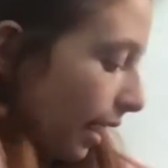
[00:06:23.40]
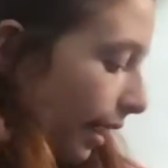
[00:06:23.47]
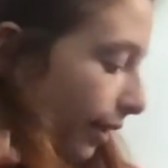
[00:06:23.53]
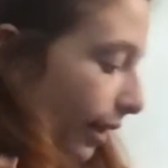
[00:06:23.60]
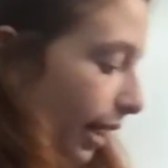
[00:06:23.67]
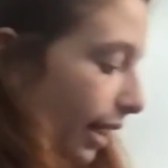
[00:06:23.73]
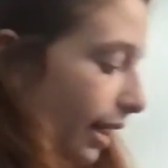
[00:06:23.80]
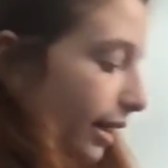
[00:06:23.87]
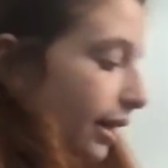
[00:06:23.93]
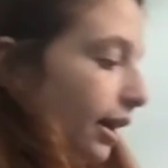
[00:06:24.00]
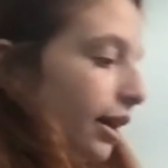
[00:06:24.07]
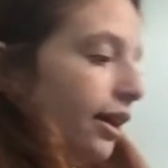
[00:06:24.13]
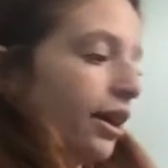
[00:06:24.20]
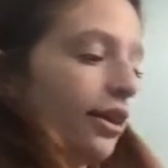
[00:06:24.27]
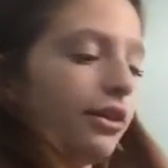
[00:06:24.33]
and then
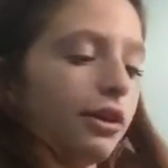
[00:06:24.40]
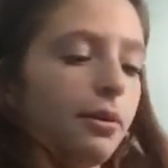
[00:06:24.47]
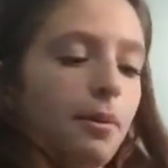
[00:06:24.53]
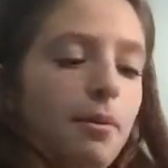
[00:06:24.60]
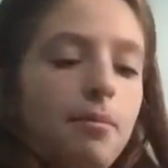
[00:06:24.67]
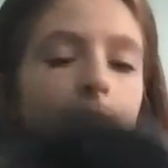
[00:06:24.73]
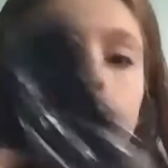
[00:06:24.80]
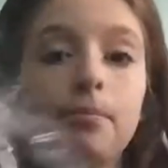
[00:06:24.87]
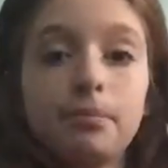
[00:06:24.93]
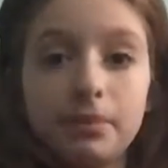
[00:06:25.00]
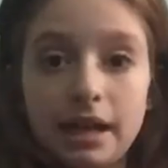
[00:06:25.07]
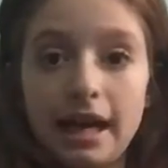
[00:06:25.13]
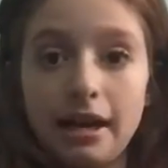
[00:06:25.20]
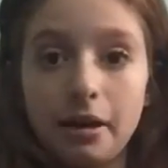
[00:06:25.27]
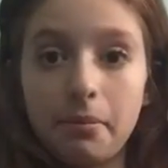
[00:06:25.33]
another
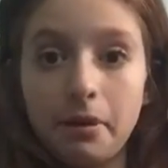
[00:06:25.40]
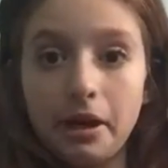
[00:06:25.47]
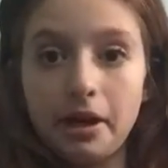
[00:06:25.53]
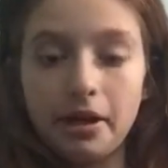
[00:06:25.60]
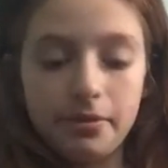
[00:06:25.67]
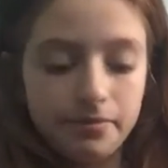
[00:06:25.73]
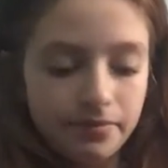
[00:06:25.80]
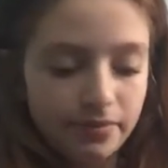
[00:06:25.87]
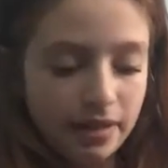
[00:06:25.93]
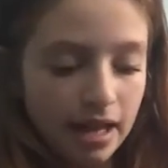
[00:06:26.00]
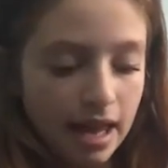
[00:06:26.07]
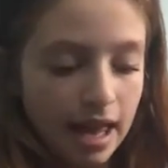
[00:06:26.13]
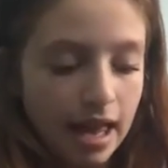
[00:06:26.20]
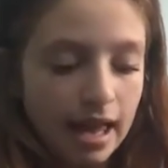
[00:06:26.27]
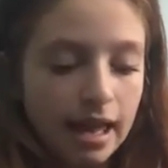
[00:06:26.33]
black pair,
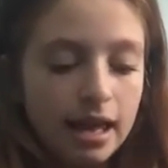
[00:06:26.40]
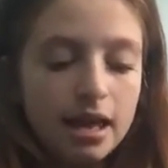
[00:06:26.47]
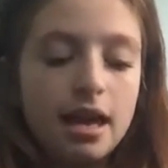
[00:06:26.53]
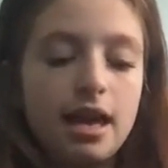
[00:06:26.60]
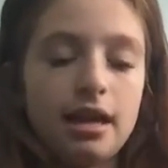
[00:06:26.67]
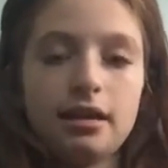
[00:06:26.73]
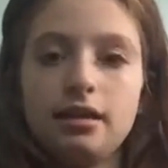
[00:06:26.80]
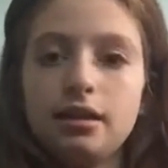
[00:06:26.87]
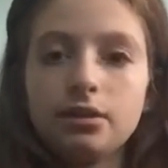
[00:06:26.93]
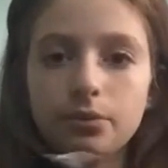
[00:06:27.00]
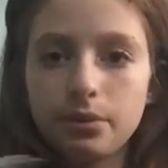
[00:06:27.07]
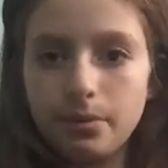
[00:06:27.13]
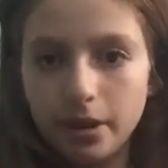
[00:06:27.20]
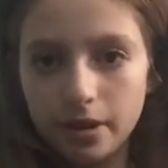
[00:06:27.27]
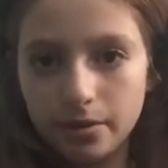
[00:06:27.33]
and
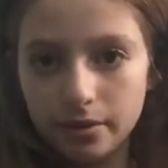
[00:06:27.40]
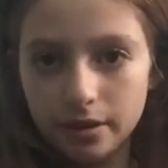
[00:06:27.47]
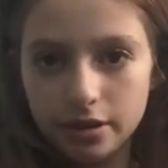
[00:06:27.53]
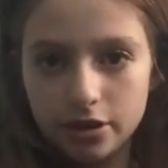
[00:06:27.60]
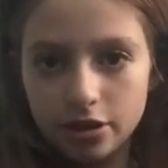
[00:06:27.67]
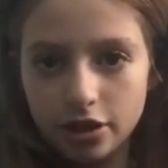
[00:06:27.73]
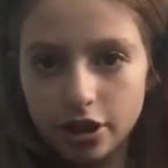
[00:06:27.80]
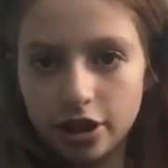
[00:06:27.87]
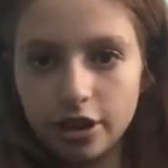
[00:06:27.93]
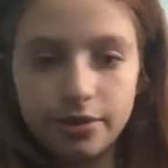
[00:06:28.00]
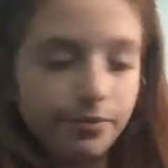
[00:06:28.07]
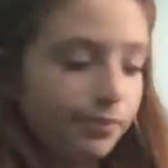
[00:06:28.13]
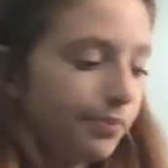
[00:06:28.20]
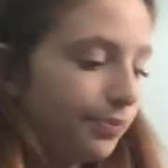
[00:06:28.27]
we bought it with this shirt.